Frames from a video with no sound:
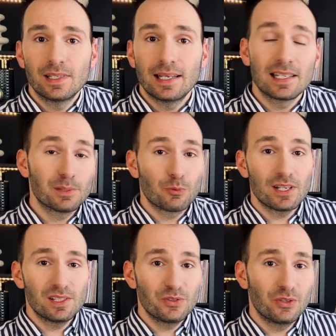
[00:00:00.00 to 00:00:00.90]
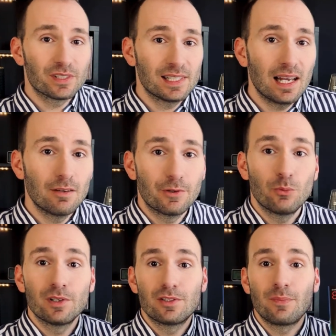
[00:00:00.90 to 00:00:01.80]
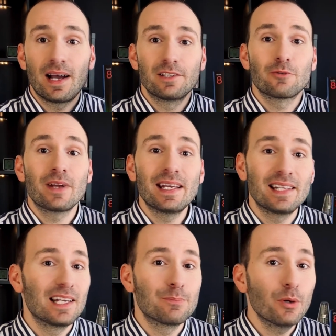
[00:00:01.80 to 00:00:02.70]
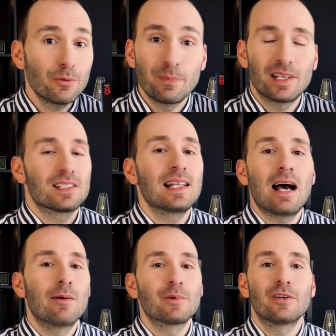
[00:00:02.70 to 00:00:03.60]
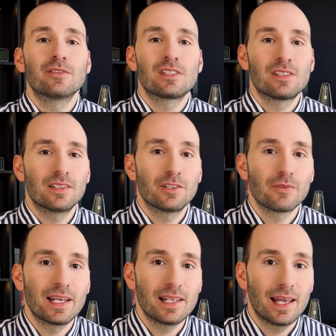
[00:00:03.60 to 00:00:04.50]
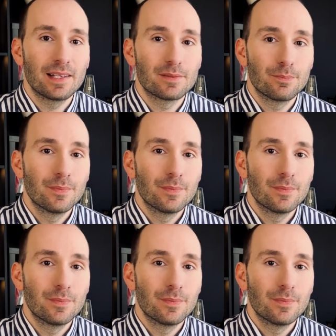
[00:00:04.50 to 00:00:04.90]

and as a present to yourself, you want to buy the grade 8 book because now I'm going to study grade 8.